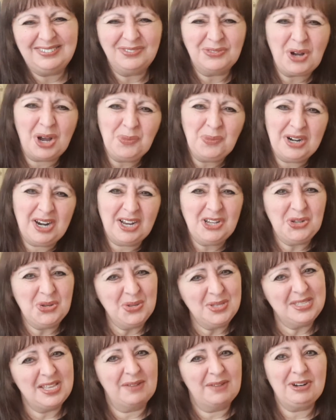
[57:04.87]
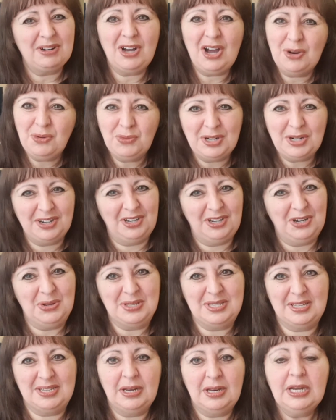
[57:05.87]
Why would I use that when I wouldn't
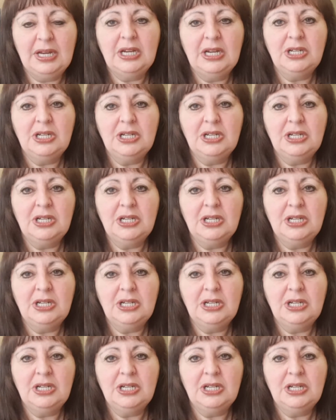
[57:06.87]
use it?